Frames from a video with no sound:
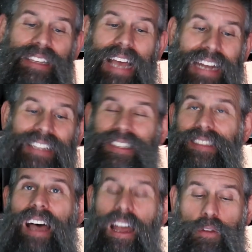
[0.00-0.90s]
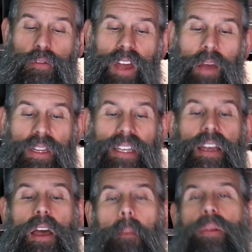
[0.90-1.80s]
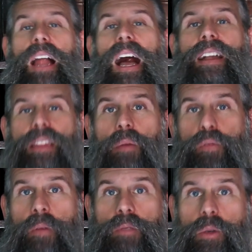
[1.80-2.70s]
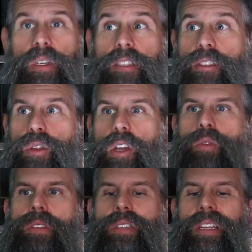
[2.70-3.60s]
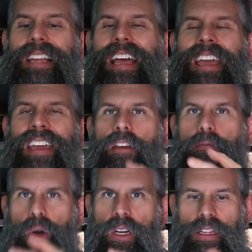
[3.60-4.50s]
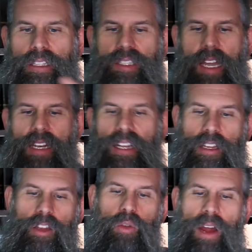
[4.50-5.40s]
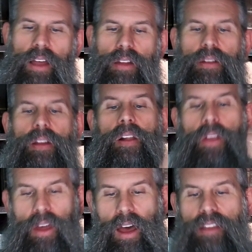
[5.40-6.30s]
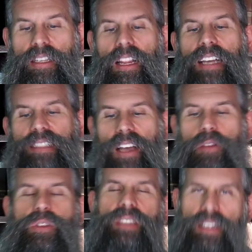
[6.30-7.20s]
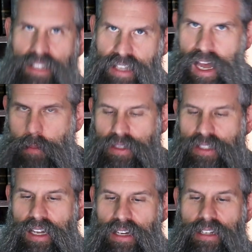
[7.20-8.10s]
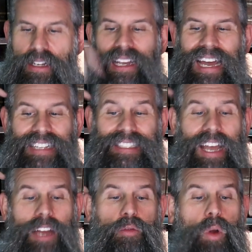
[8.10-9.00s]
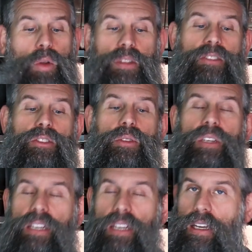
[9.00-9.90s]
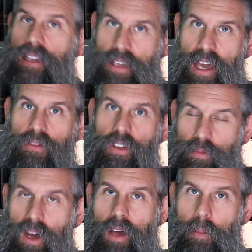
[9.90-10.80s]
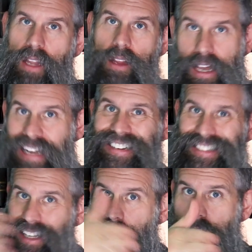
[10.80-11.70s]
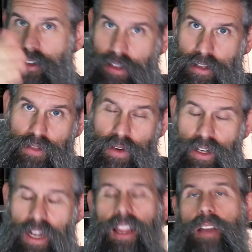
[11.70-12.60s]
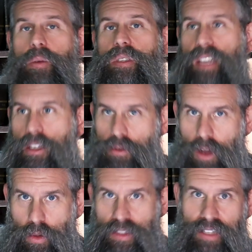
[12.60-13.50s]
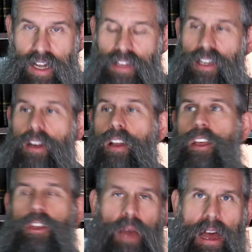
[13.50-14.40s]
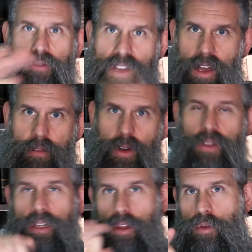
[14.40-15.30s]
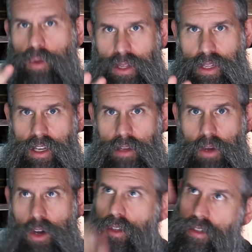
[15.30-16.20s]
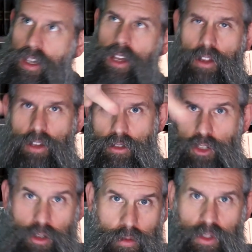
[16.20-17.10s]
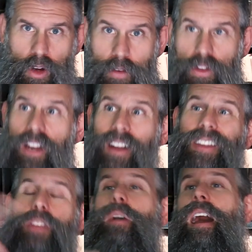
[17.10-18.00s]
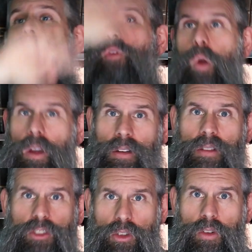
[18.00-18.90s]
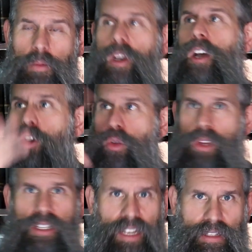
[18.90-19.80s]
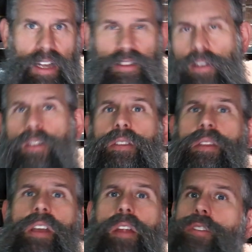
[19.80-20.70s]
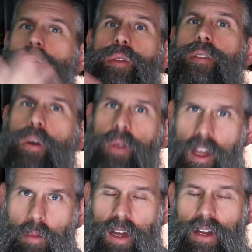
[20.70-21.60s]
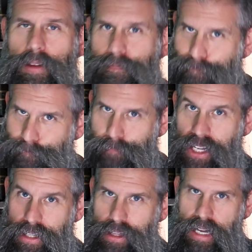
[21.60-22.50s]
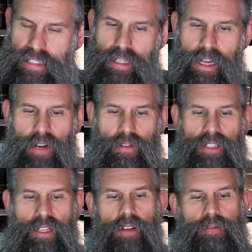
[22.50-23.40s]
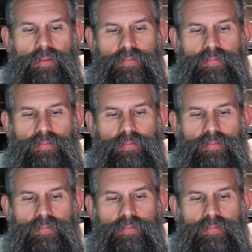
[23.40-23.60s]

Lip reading: and his entire family blocked them from doing so. They were delaying putting the tzaddik in the ground until Esav was then decapitated and his head rolled into the cave of Machpelah, and it is there until this very day. Like we said, you go inside there, you have the Avot and 3 of the Imaot. Their tombs are over there, and then you have one tomb who looks identical to the others with no name on it. That's the head of Esav.